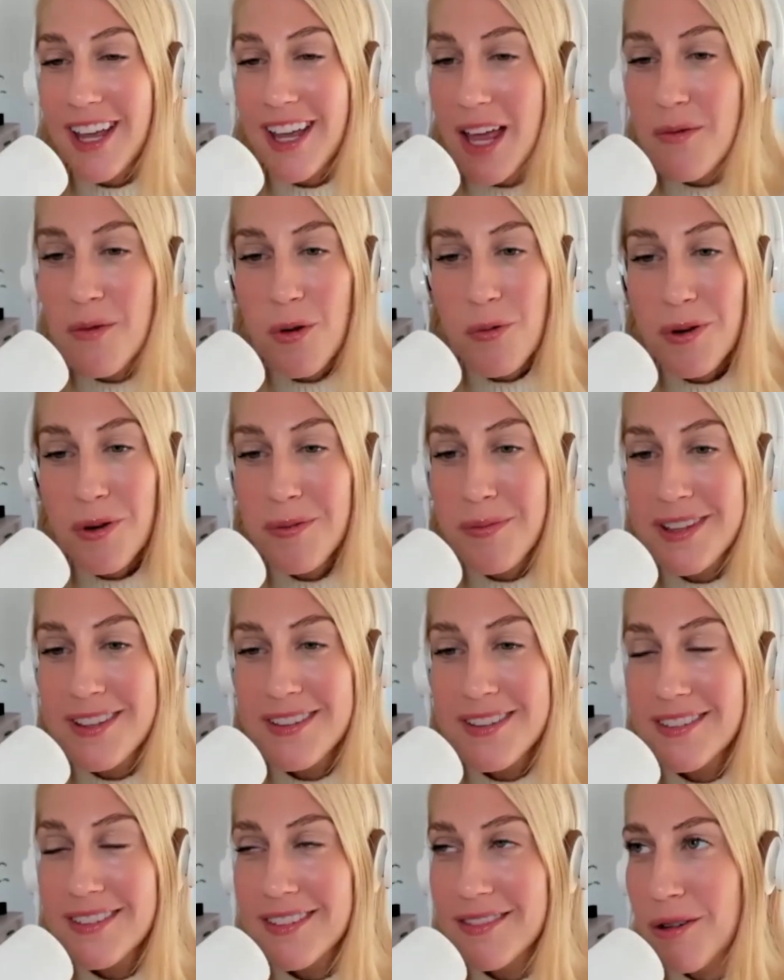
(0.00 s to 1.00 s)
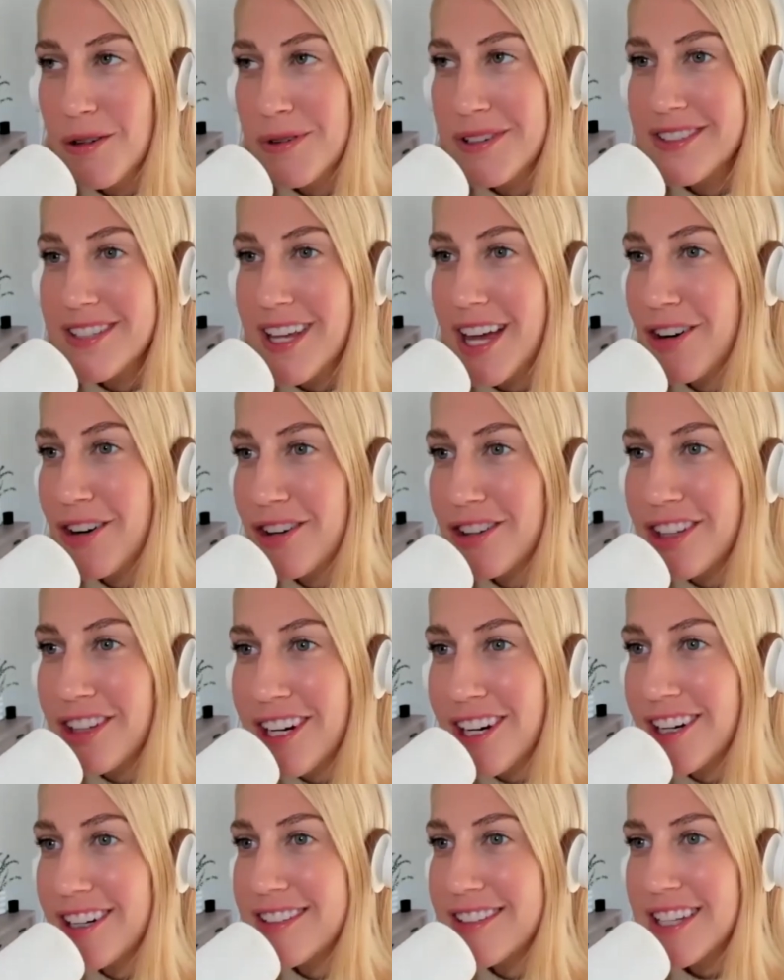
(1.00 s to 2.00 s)
again, what we've been, what we said
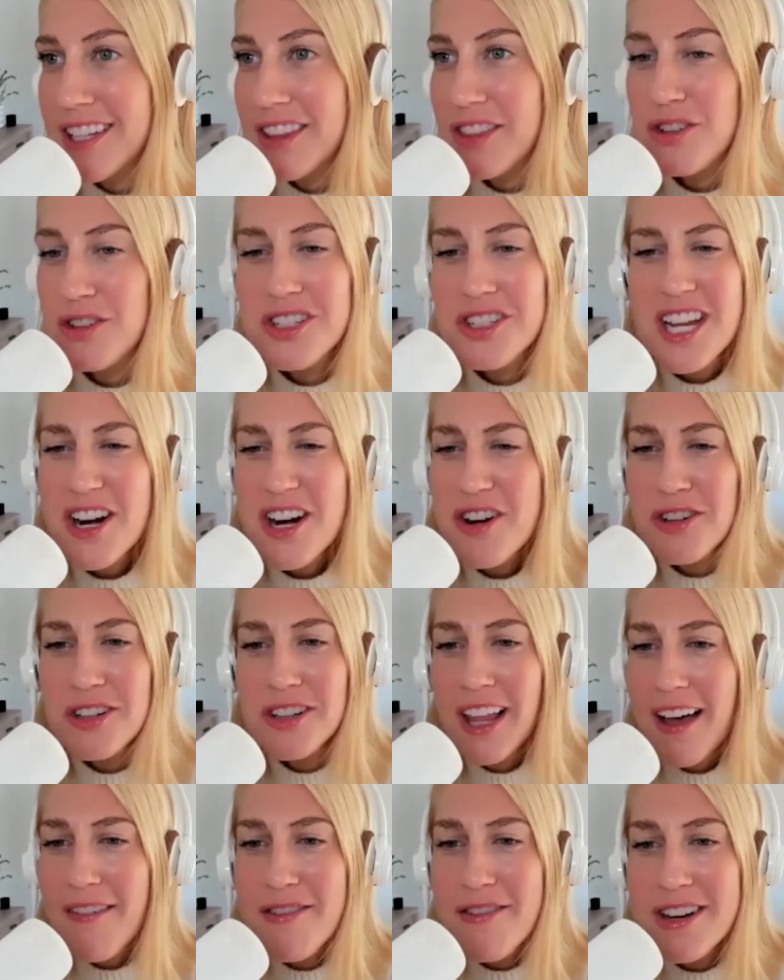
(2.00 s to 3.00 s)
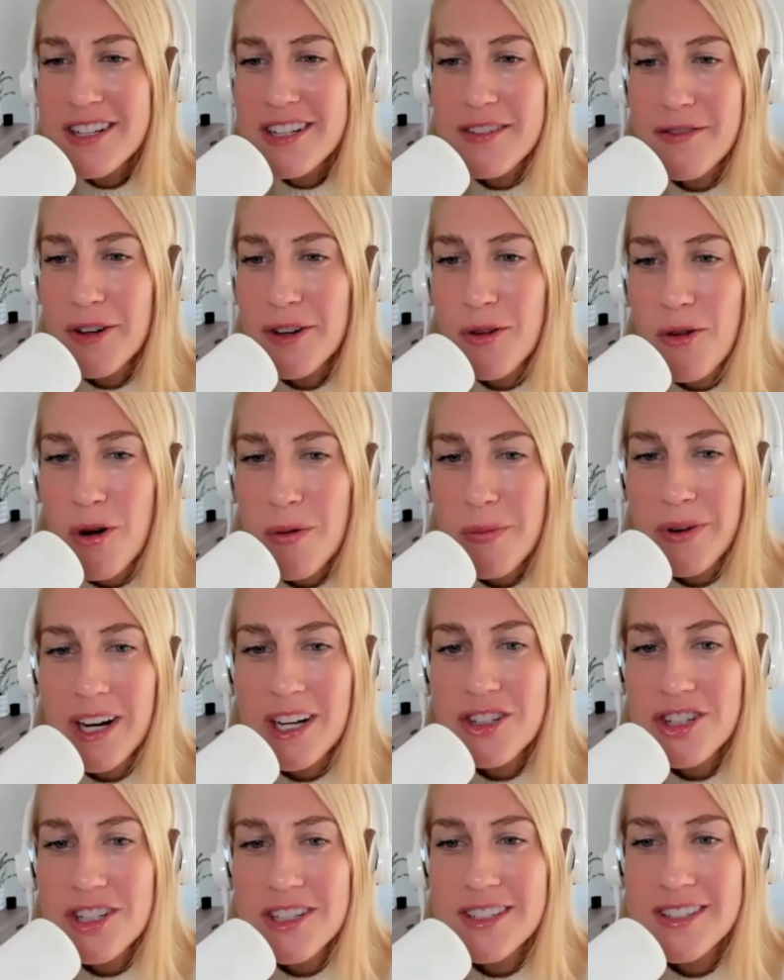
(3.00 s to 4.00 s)
earlier, it's like there's ten or eleven different
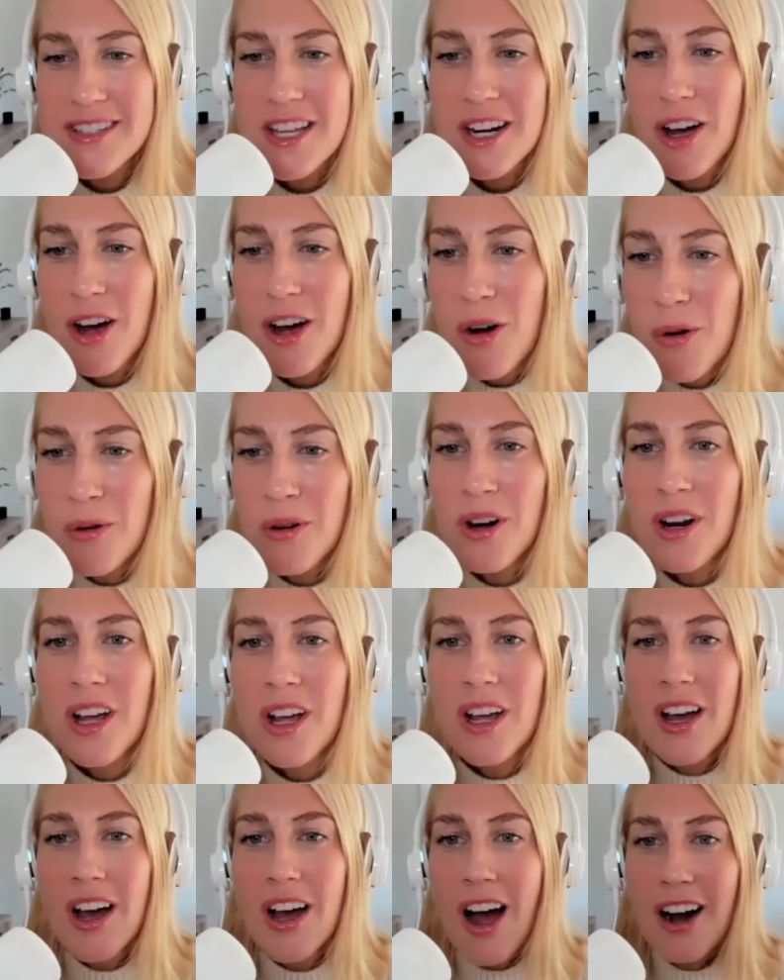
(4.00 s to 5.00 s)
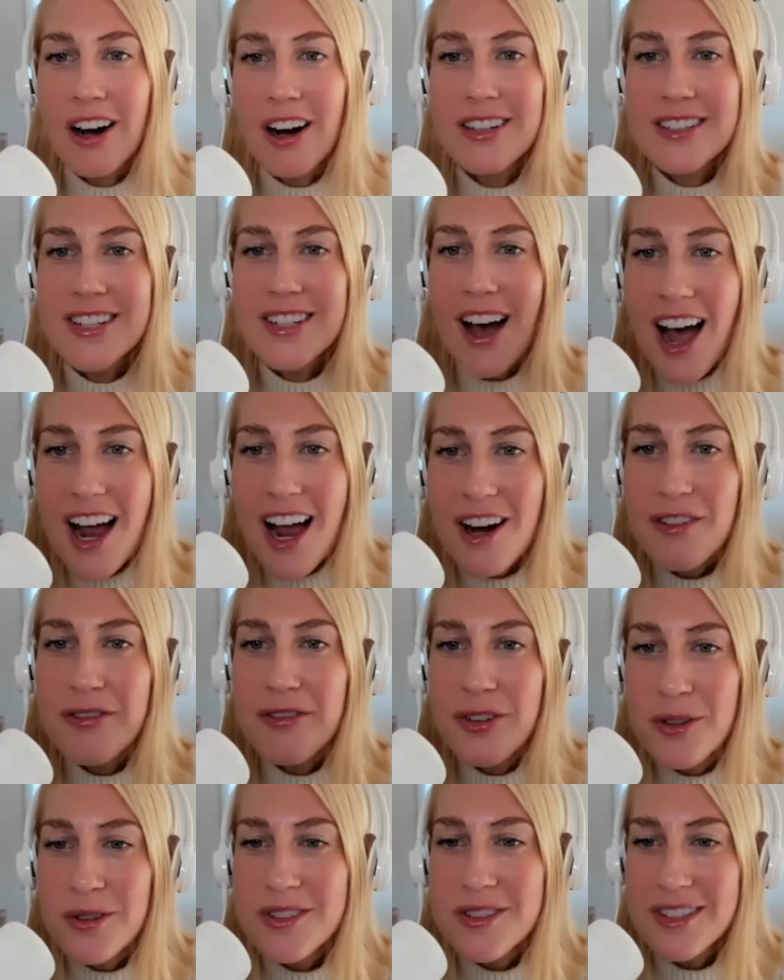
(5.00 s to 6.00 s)
corporations that own our entire
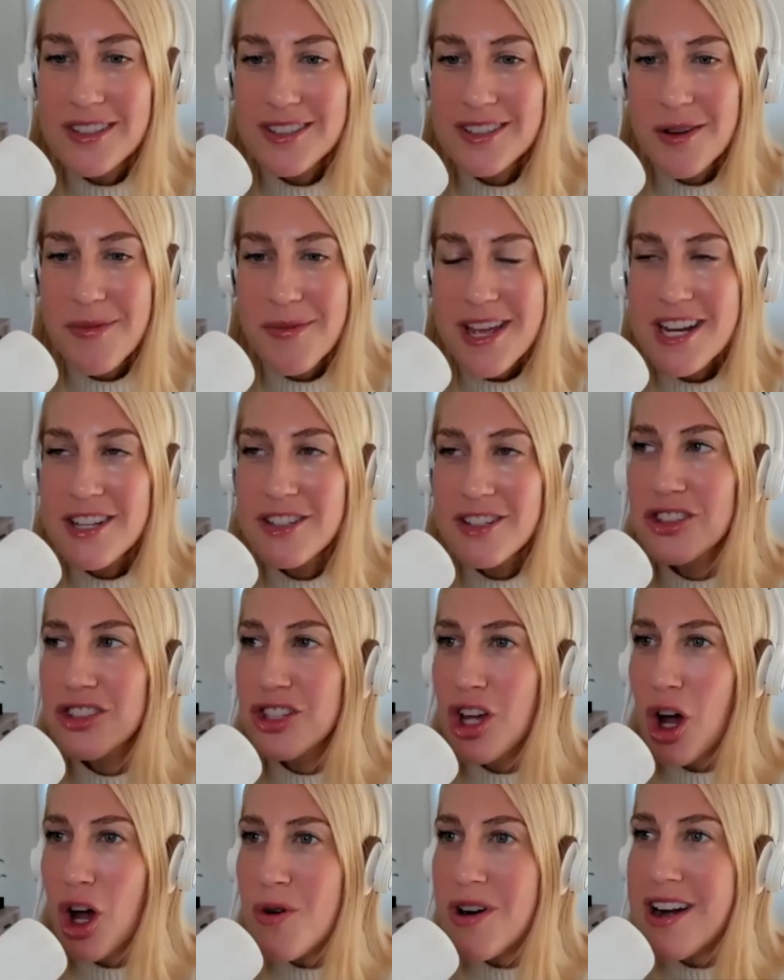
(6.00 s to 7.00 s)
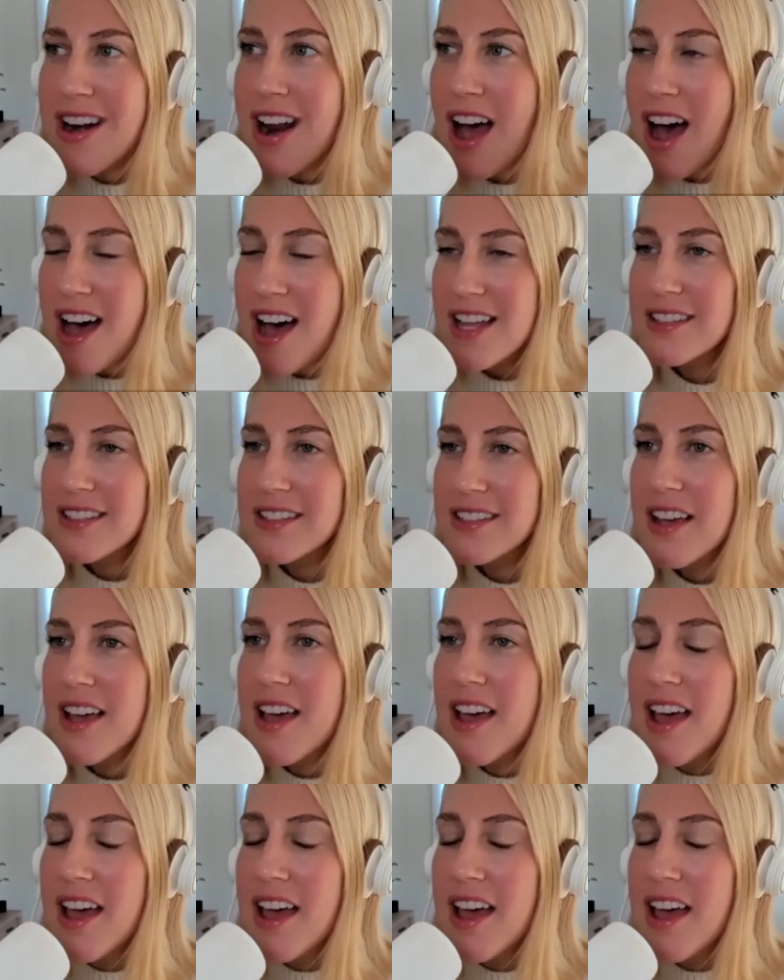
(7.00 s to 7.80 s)
food system. It is so nuts.